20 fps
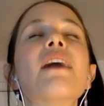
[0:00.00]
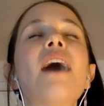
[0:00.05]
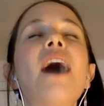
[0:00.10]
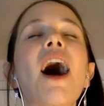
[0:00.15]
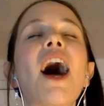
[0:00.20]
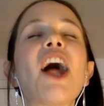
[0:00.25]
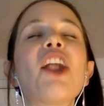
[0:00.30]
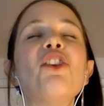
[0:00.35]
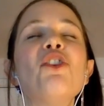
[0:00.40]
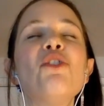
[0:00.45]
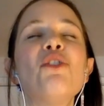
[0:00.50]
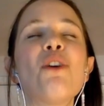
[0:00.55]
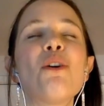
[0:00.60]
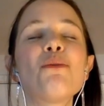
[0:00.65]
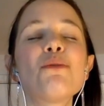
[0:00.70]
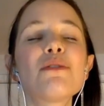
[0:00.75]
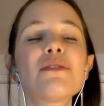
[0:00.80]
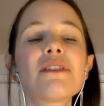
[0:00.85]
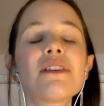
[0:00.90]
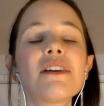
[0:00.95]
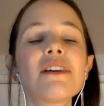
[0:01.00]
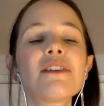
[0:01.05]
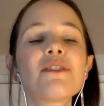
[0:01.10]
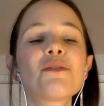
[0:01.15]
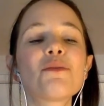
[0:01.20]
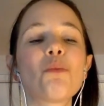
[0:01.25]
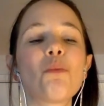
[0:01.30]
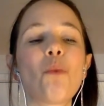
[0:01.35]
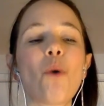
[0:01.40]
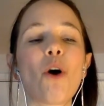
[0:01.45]
notice
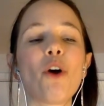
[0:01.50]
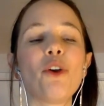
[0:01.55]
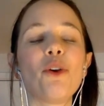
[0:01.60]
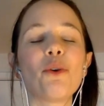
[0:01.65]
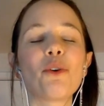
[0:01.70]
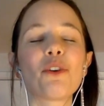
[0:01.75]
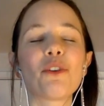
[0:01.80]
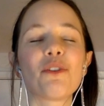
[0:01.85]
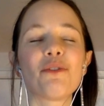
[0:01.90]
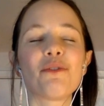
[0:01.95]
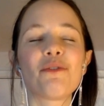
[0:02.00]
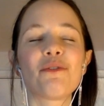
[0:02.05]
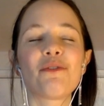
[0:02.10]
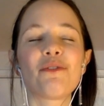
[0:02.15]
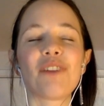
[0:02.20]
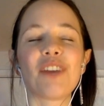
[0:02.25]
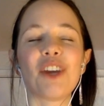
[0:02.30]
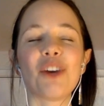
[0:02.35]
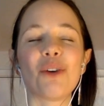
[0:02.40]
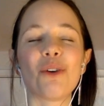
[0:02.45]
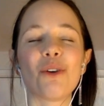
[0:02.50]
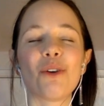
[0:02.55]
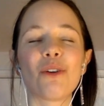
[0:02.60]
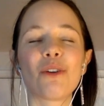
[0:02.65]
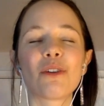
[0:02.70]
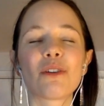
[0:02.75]
what you can feel.